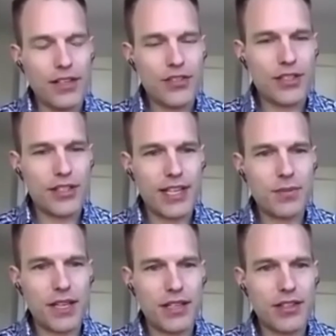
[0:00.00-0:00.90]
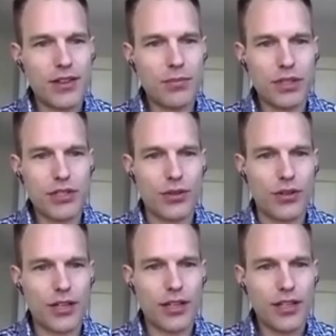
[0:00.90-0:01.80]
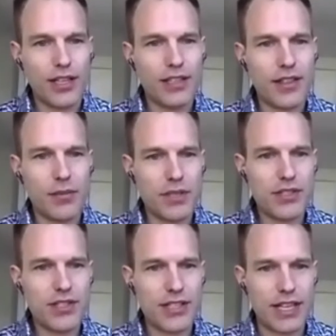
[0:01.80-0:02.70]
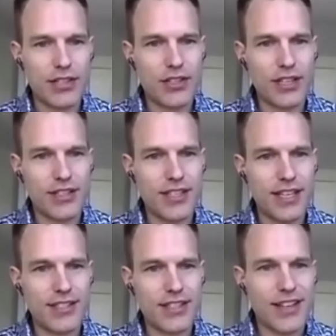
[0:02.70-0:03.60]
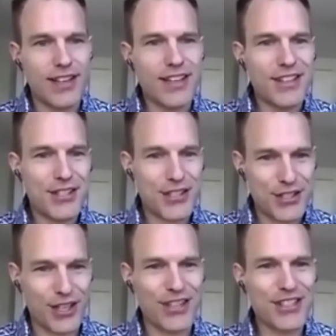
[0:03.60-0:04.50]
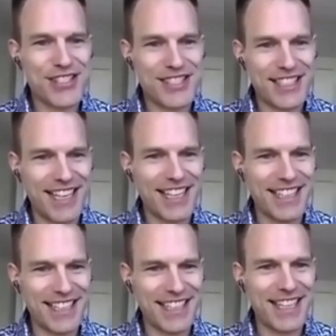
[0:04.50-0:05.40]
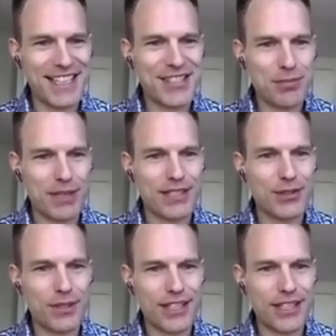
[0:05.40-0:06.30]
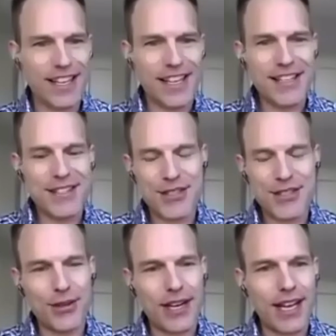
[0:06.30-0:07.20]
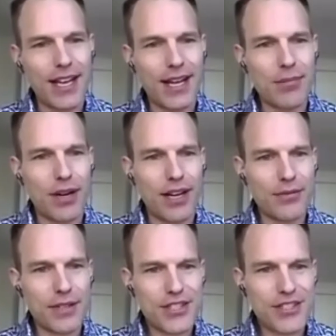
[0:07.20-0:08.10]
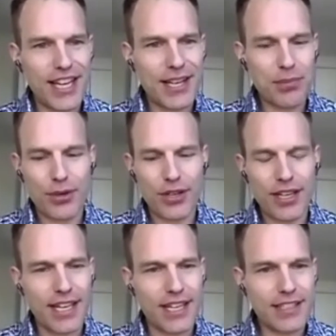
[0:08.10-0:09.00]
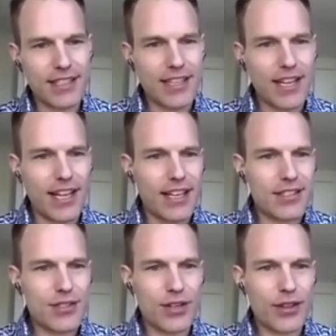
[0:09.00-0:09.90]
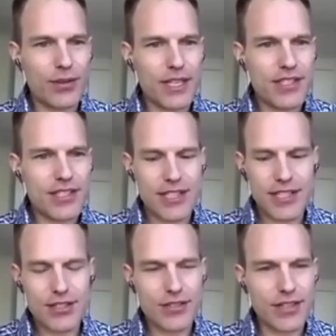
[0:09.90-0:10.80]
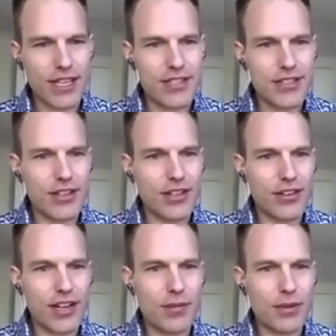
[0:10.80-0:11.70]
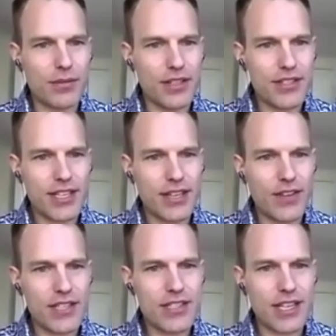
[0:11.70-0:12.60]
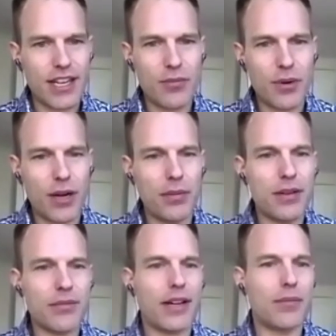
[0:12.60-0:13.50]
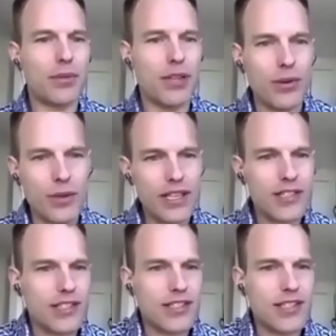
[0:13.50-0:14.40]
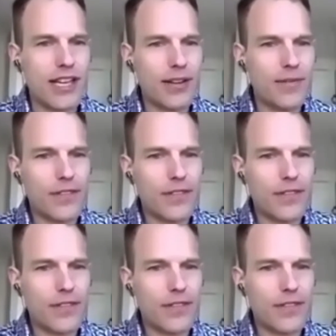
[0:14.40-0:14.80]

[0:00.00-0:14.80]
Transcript: She takes me into the bookstore, into the business section, and says, start studying and get your butt to work. So I bought Rich Dad, Poor Dad, and sort of the rest is history. I started learning about real estate investing. I've probably read a book a week since then.